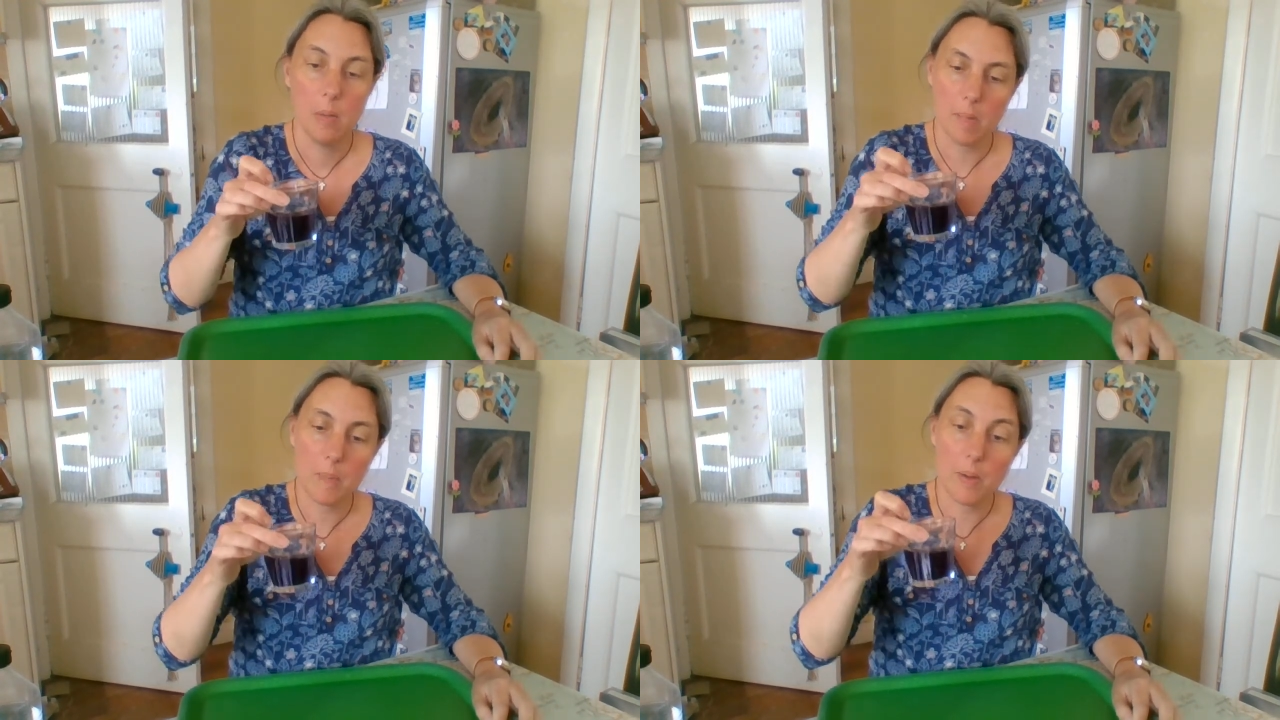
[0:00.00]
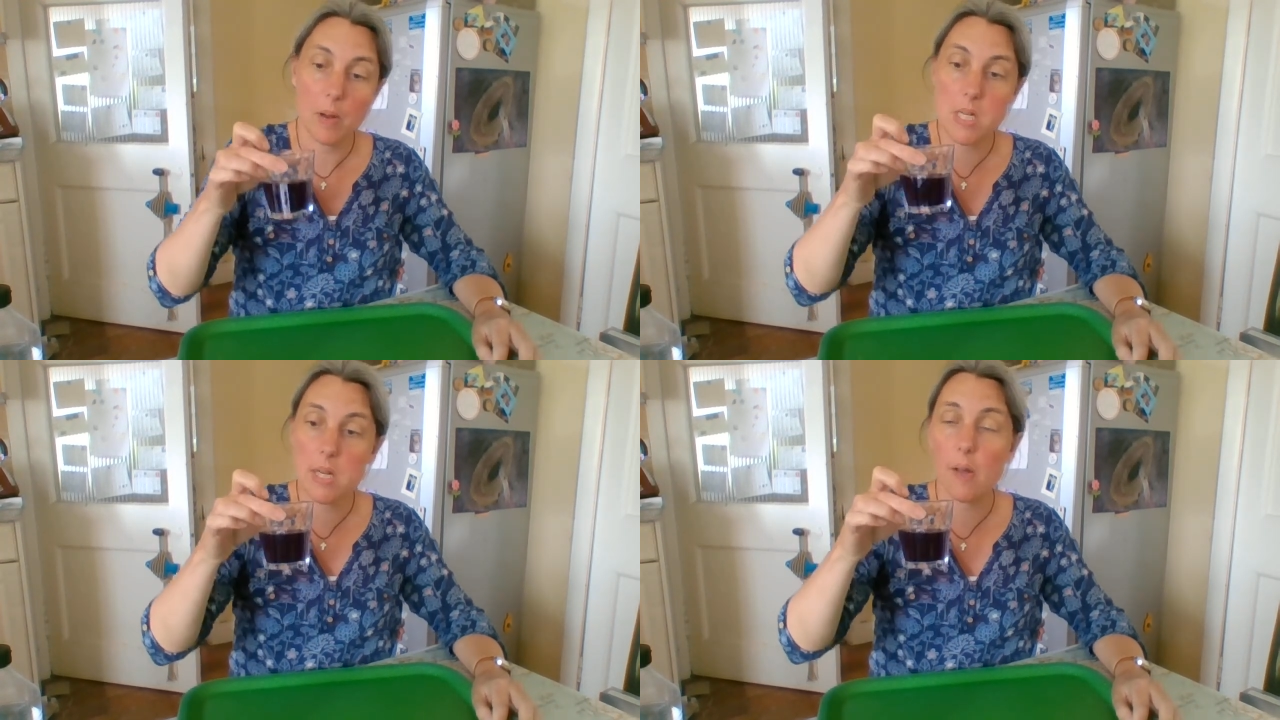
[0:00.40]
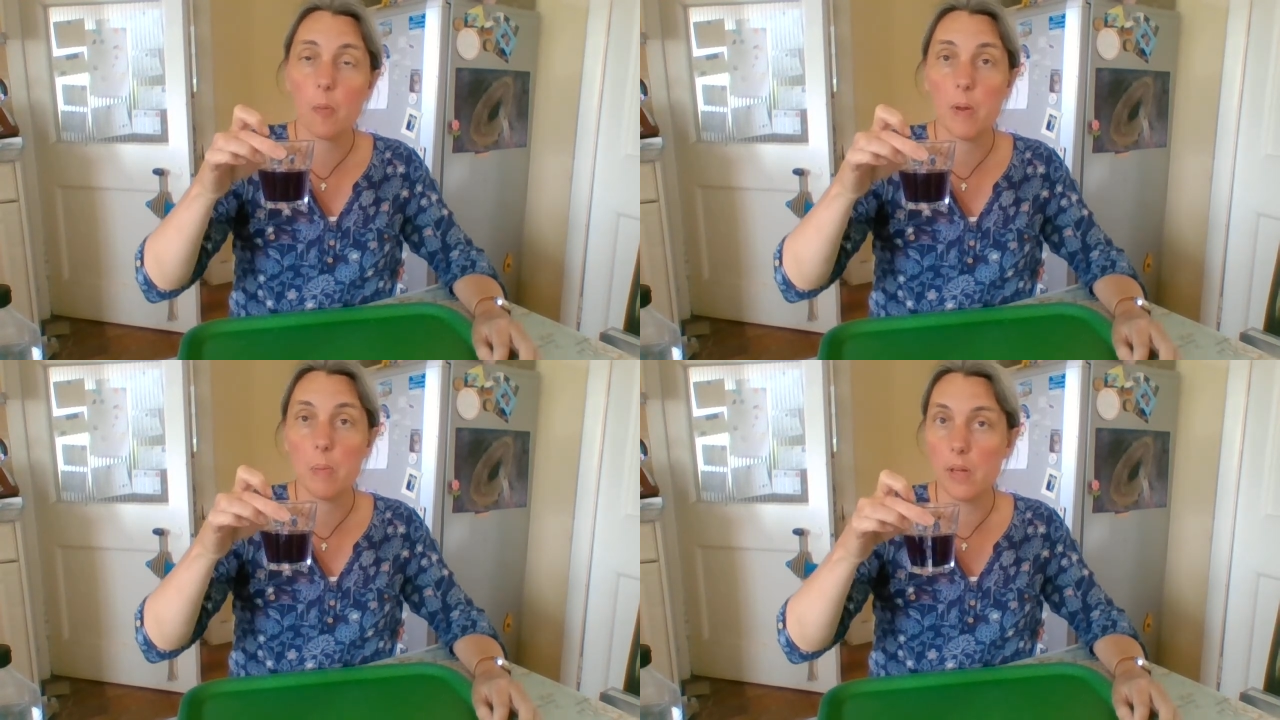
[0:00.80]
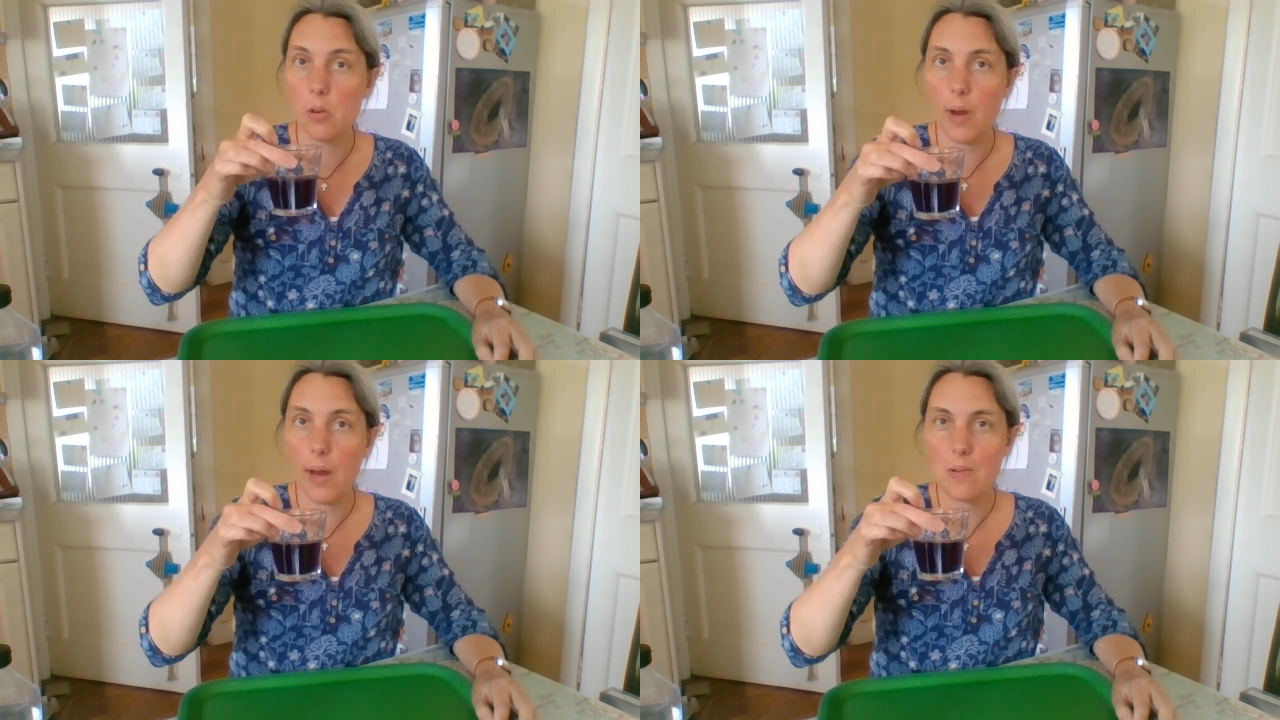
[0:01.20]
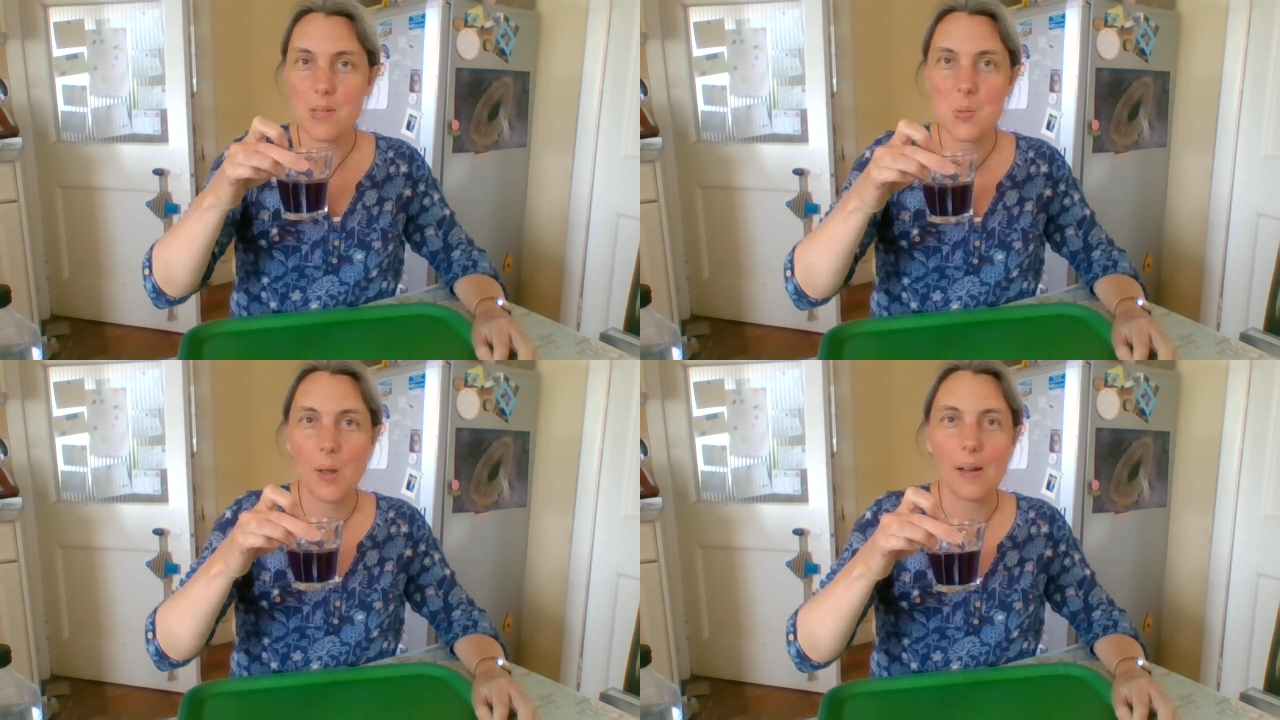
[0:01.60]
Maybe ask other people in your house
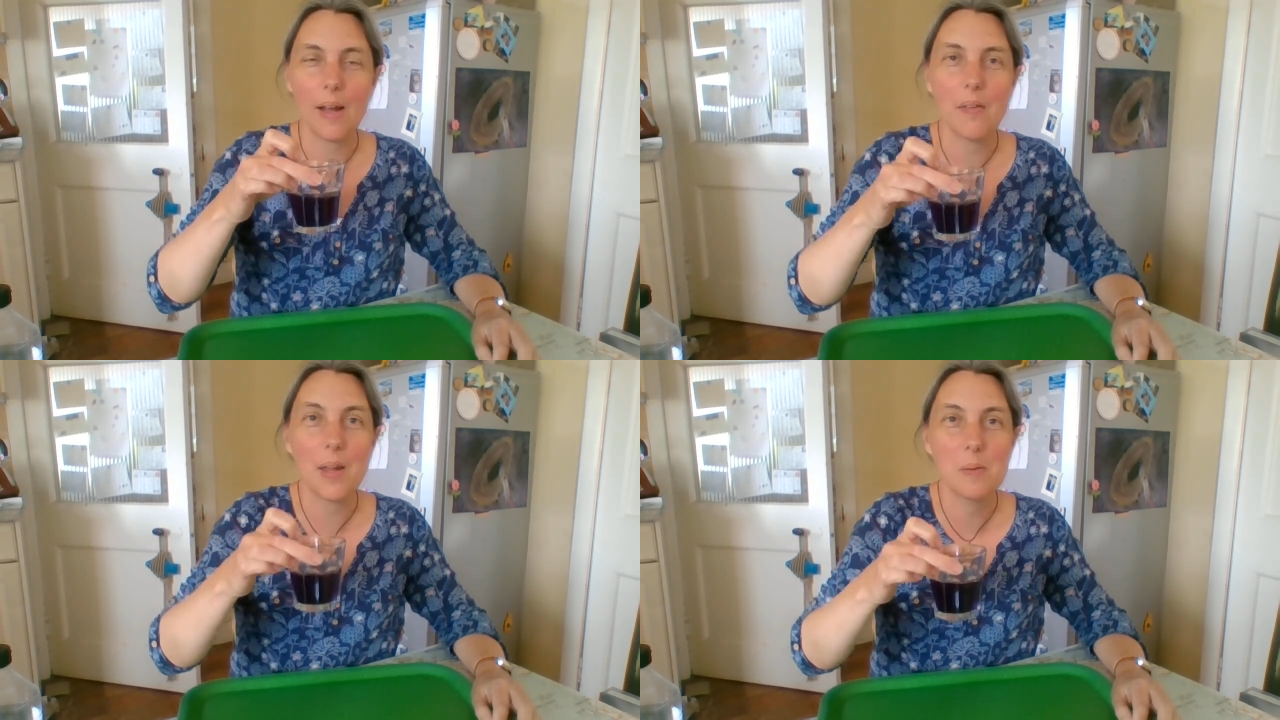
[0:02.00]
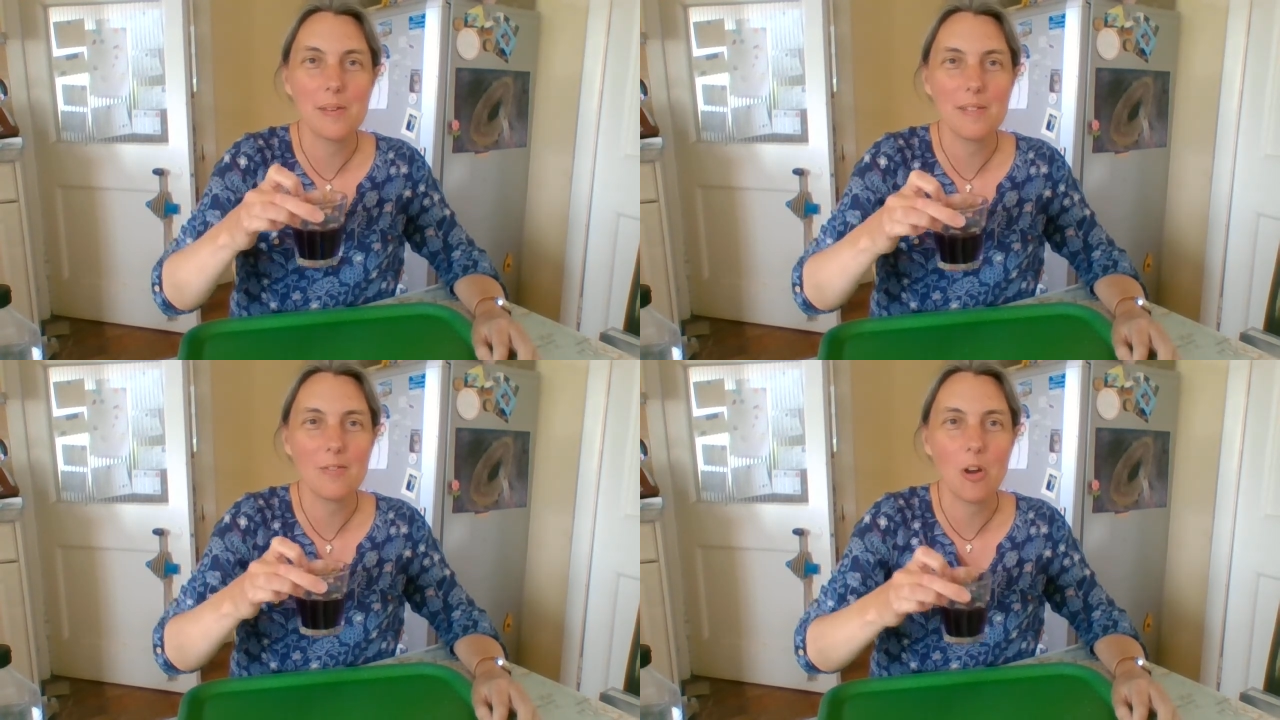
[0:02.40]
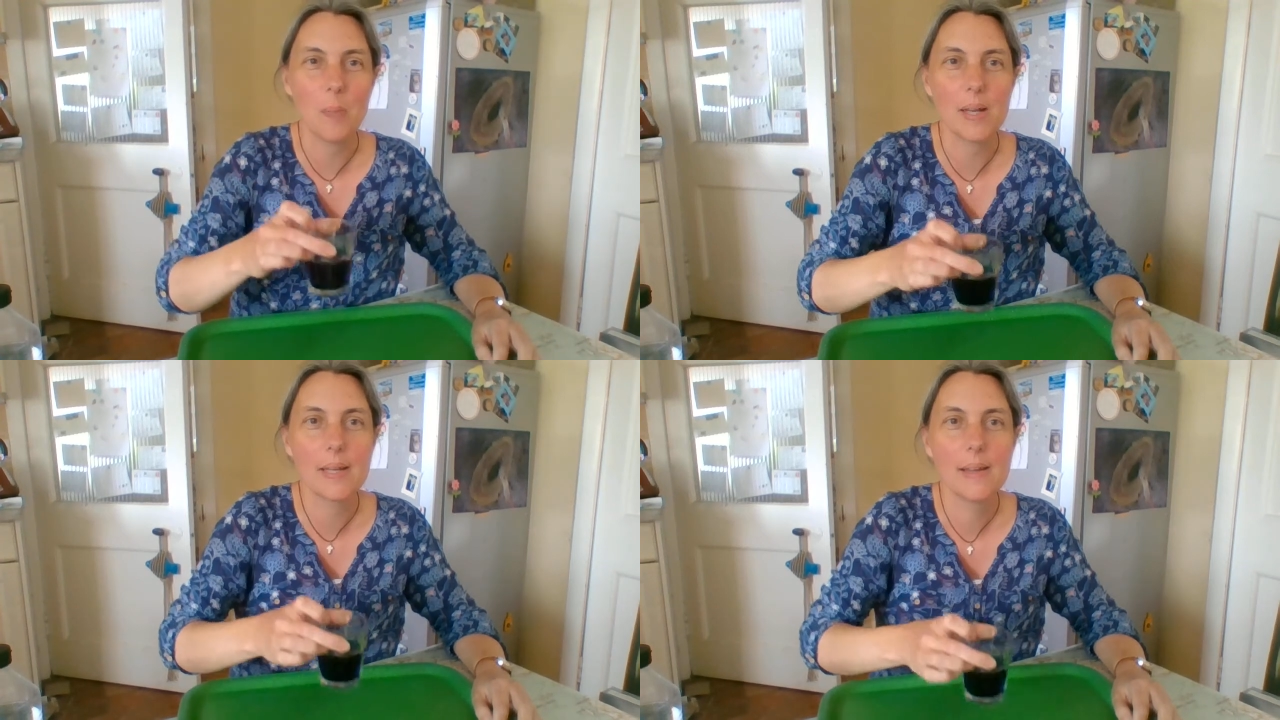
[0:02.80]
as well how they would describe it.